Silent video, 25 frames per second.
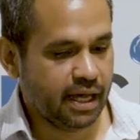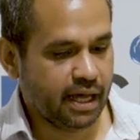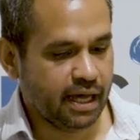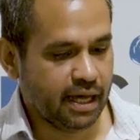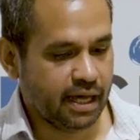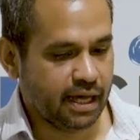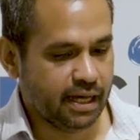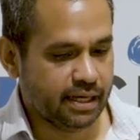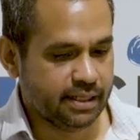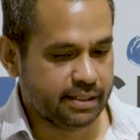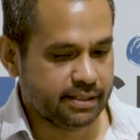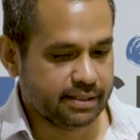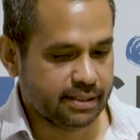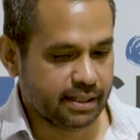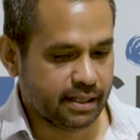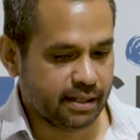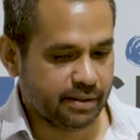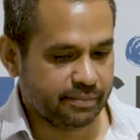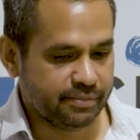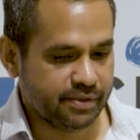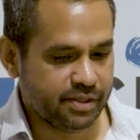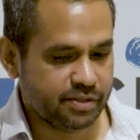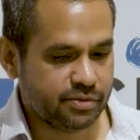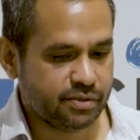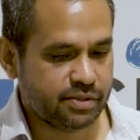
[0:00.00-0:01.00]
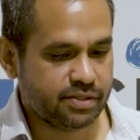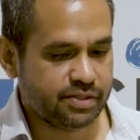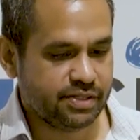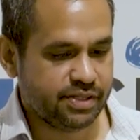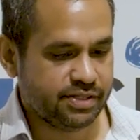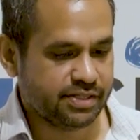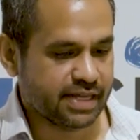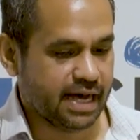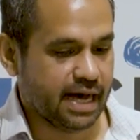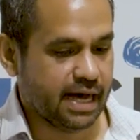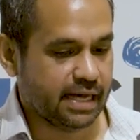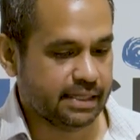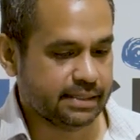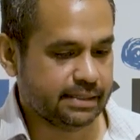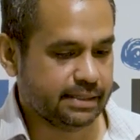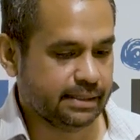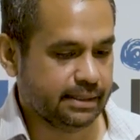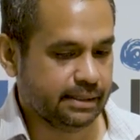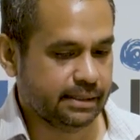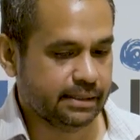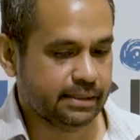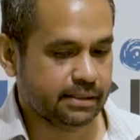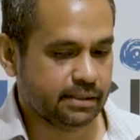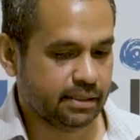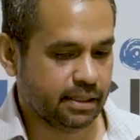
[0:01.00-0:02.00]
And um, this was his
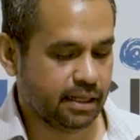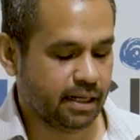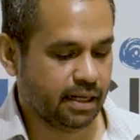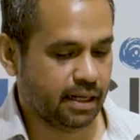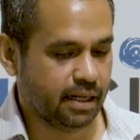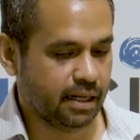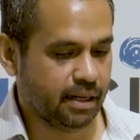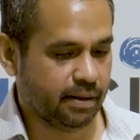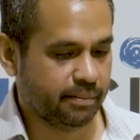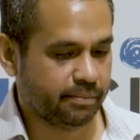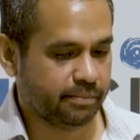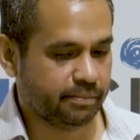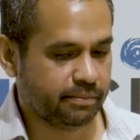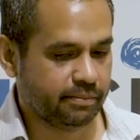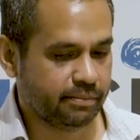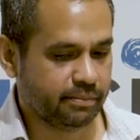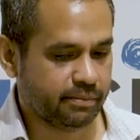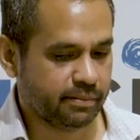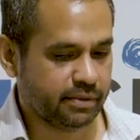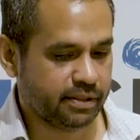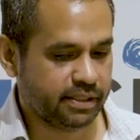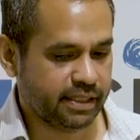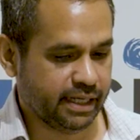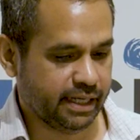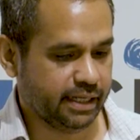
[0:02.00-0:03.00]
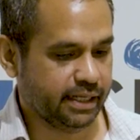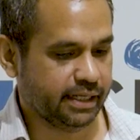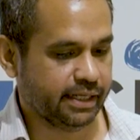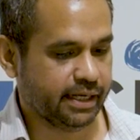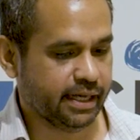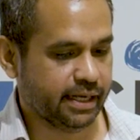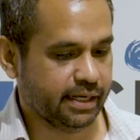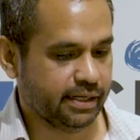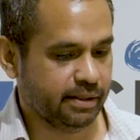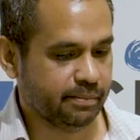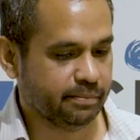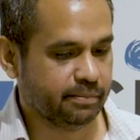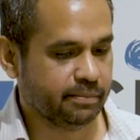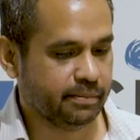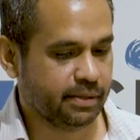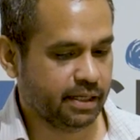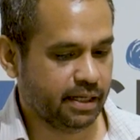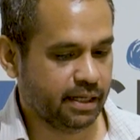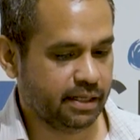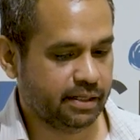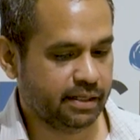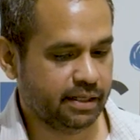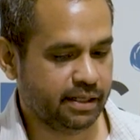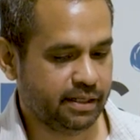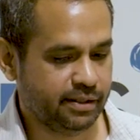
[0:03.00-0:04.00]
auntie um, yelling at him.
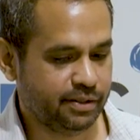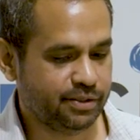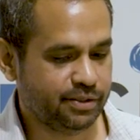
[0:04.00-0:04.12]
And he